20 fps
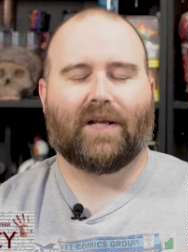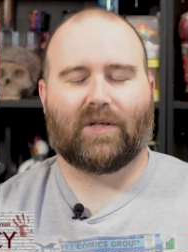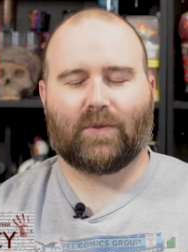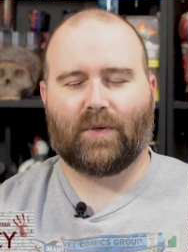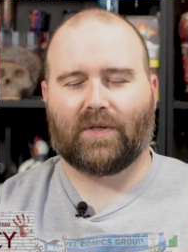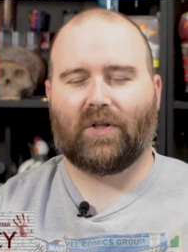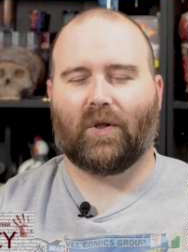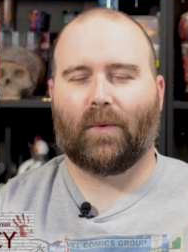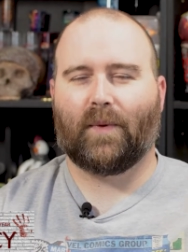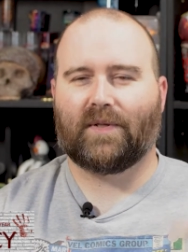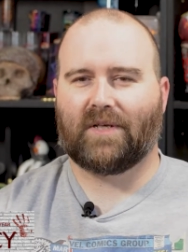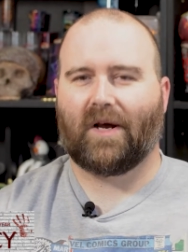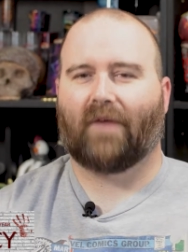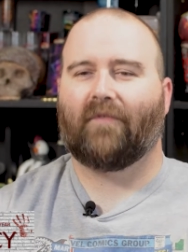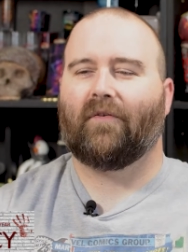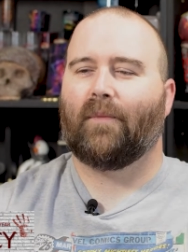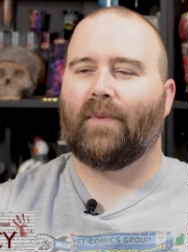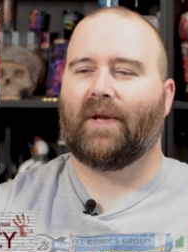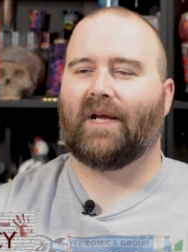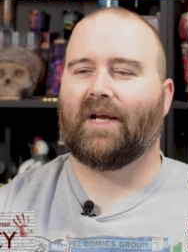This one's a little bit
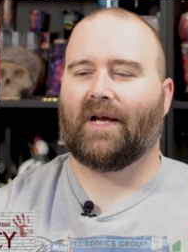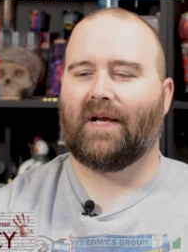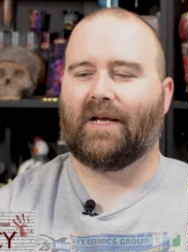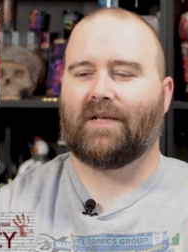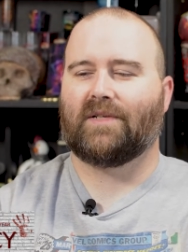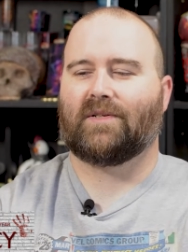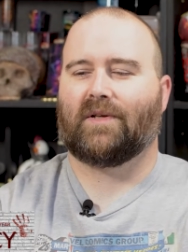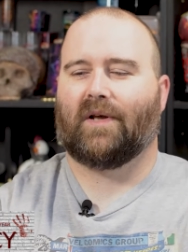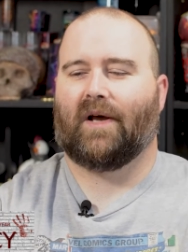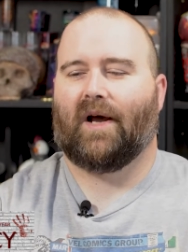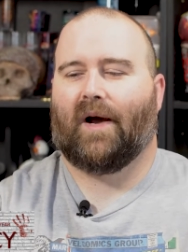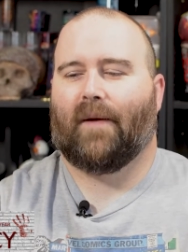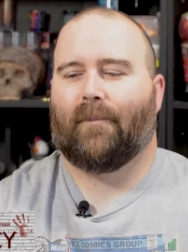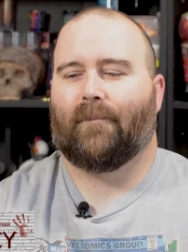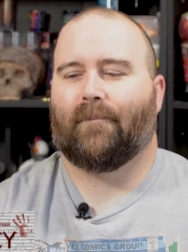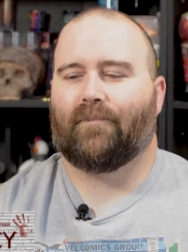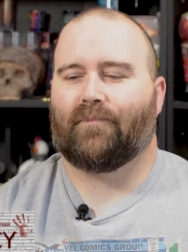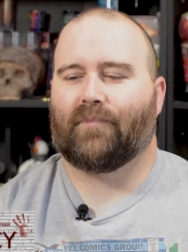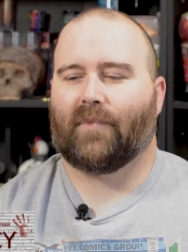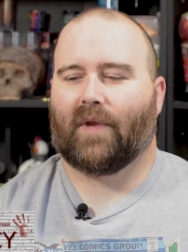tougher because
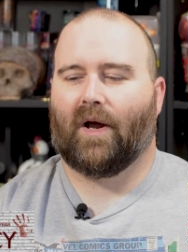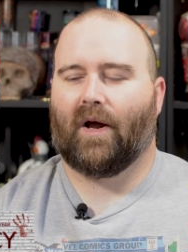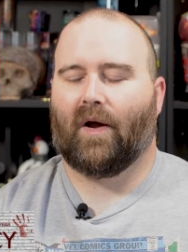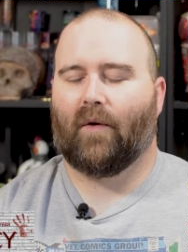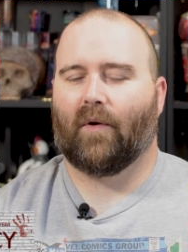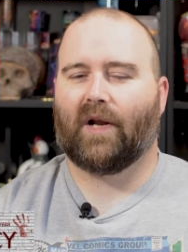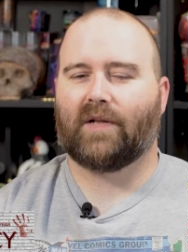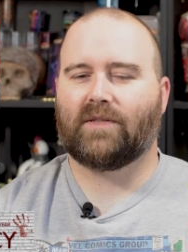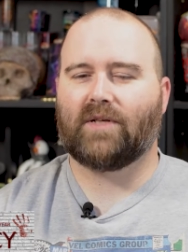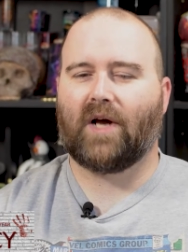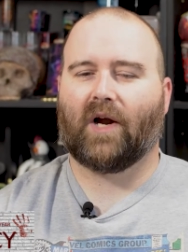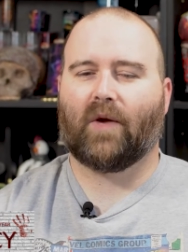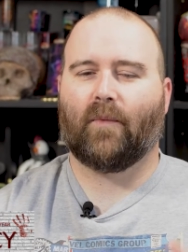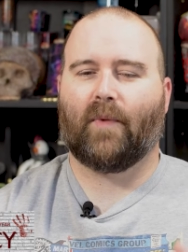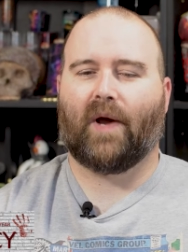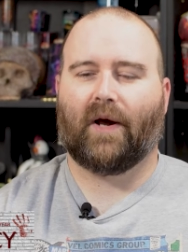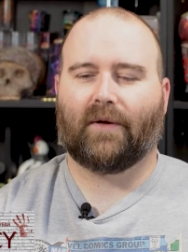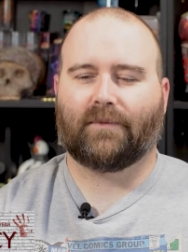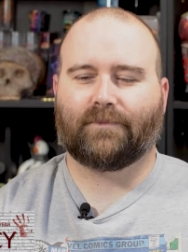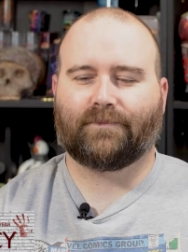we're going to talk
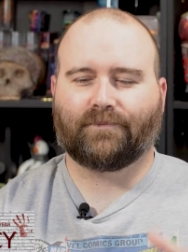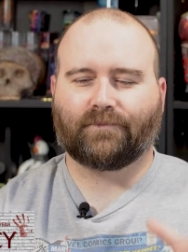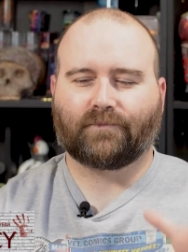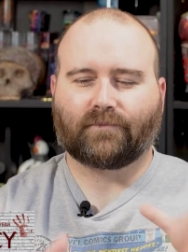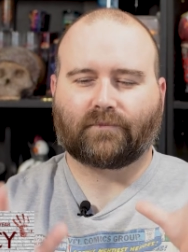about